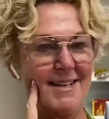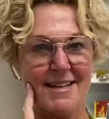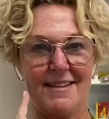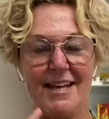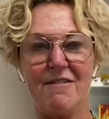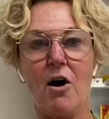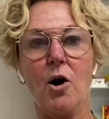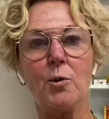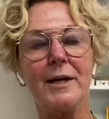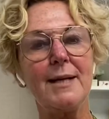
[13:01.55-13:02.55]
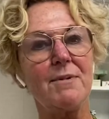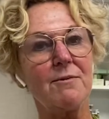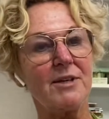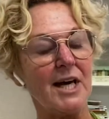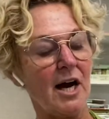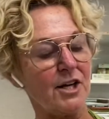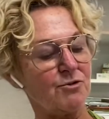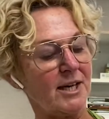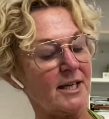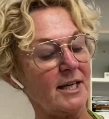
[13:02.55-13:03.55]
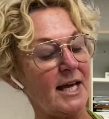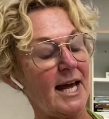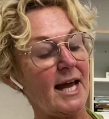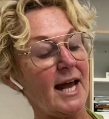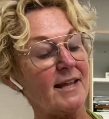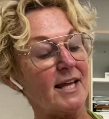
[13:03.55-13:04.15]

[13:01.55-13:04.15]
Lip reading: They've already been rehydrated and they've